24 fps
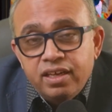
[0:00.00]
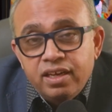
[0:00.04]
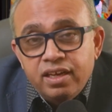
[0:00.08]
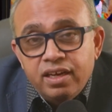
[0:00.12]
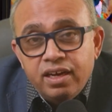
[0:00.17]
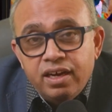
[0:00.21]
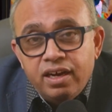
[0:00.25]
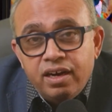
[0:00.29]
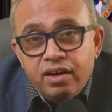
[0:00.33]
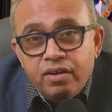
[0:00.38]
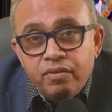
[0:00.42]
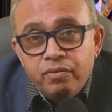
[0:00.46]

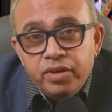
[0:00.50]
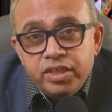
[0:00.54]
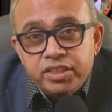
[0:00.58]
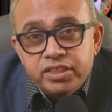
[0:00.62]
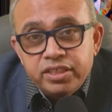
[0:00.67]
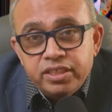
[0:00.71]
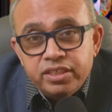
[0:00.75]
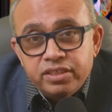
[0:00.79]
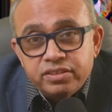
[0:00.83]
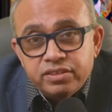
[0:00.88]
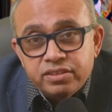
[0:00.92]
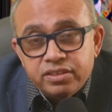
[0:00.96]
which
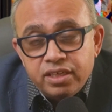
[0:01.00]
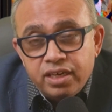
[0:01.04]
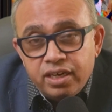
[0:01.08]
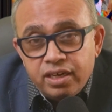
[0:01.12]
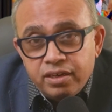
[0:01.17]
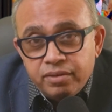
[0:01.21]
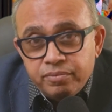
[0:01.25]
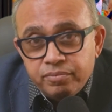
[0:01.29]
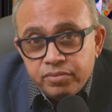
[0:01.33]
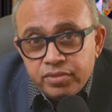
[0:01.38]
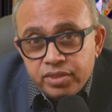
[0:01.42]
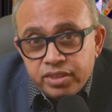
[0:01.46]
is
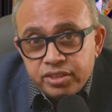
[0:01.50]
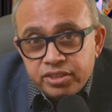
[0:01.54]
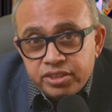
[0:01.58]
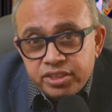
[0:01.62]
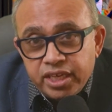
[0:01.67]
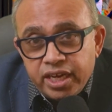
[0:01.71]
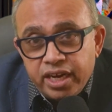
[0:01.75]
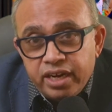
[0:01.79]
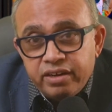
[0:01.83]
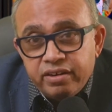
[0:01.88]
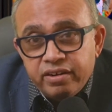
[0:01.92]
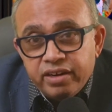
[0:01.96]

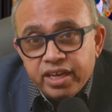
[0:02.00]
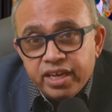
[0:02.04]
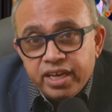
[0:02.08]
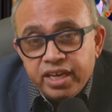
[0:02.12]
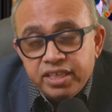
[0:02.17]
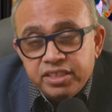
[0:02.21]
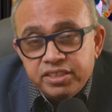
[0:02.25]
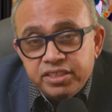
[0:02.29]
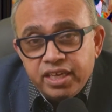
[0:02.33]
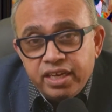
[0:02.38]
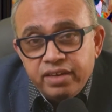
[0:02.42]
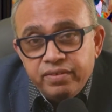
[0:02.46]
ShareTrek
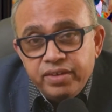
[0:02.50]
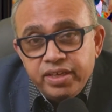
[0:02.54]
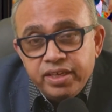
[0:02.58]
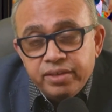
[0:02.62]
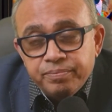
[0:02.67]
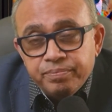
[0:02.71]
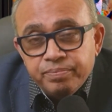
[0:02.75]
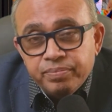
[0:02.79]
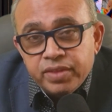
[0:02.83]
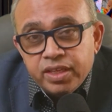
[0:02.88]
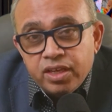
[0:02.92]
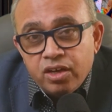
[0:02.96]
HIV
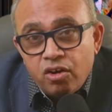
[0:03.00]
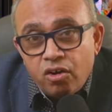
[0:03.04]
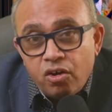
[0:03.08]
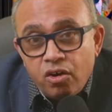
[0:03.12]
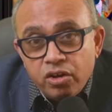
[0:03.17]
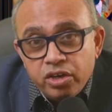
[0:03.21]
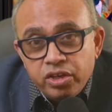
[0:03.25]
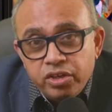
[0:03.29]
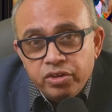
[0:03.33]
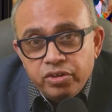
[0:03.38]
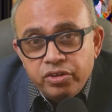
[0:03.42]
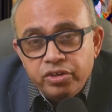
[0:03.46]
on
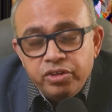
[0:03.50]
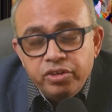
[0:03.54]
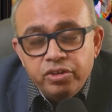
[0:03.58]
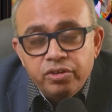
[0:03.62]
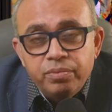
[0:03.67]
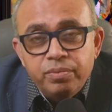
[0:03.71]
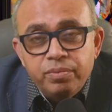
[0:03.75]
YouTube.